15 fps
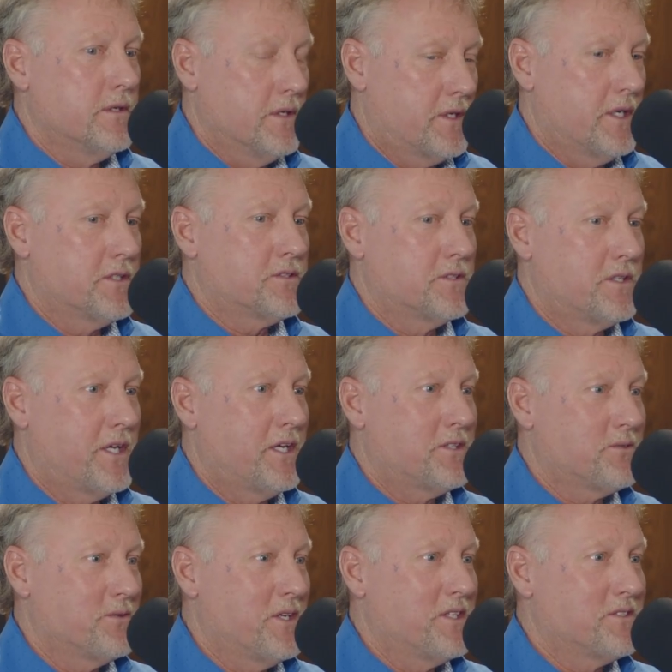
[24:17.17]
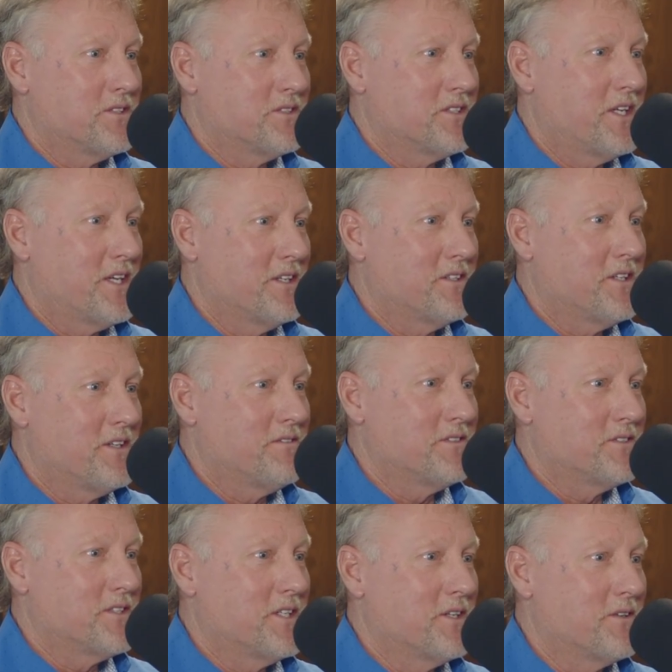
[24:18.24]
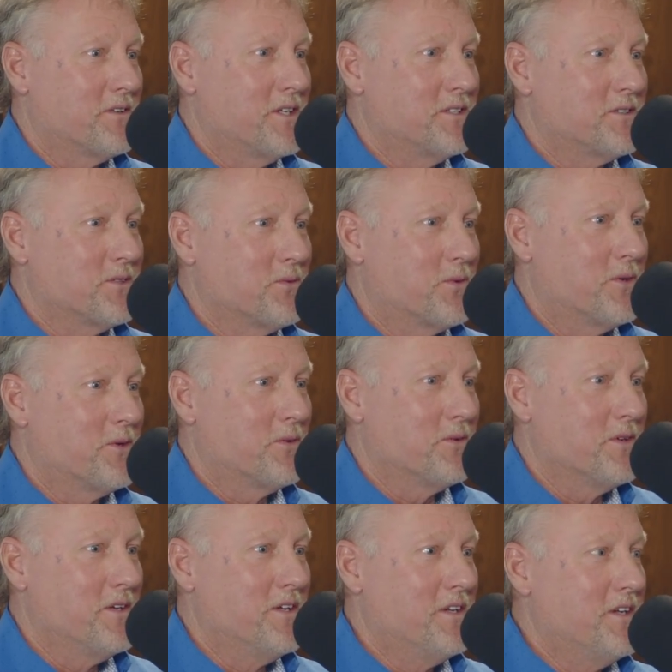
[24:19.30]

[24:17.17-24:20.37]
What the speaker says: Augusta National has the second toughest set of greens in the world.